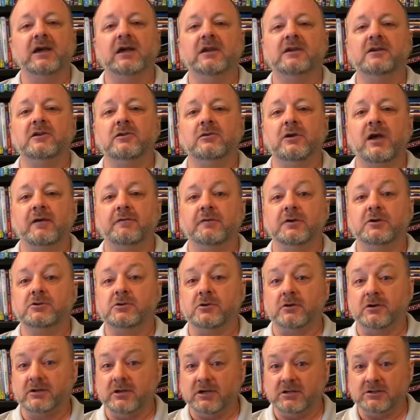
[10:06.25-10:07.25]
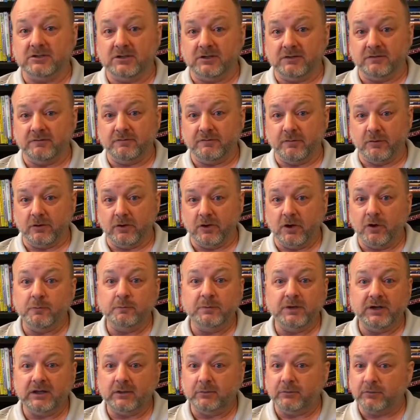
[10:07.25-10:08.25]
Do you have a tradition for
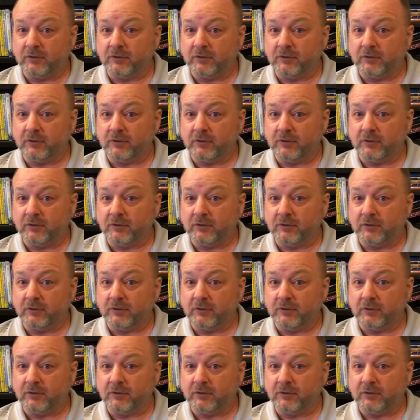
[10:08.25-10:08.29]
opening